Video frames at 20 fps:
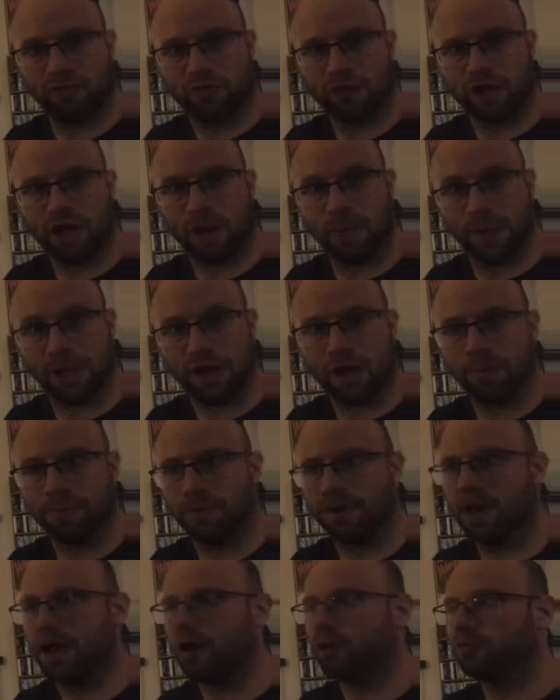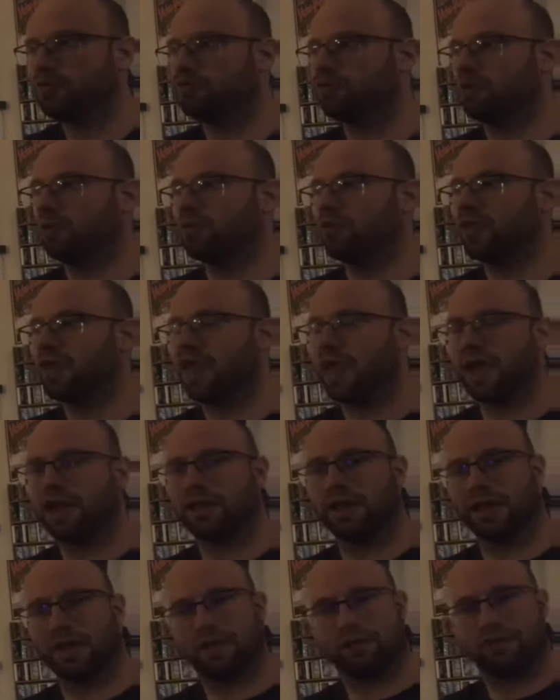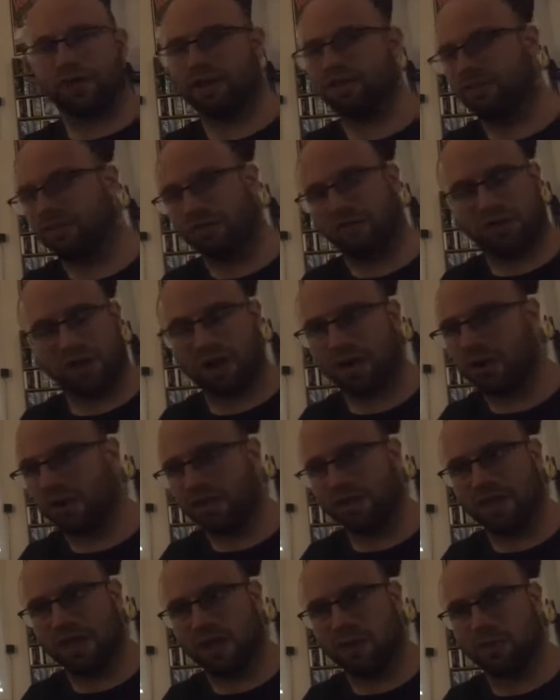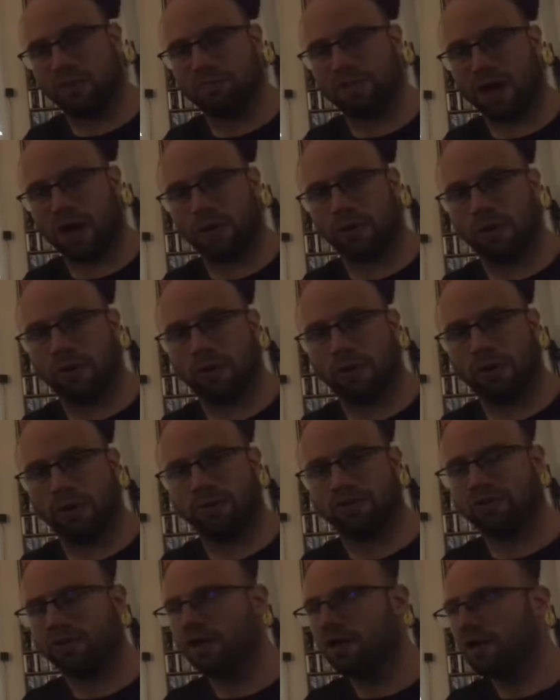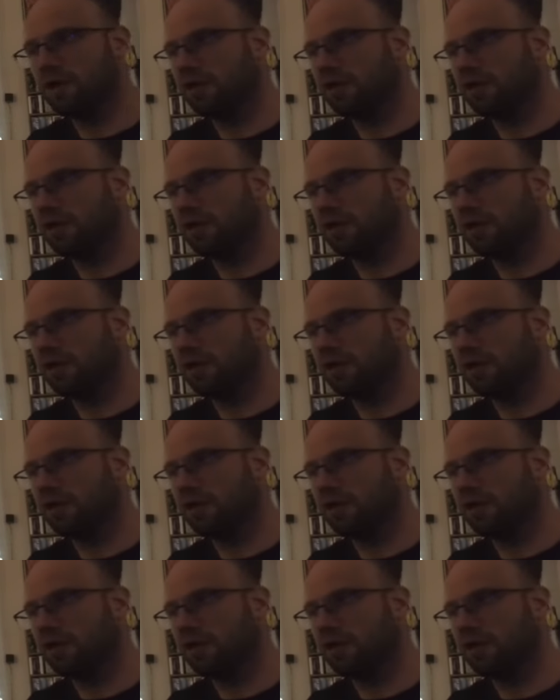coming up now. So they had like a transitionary thing with power chords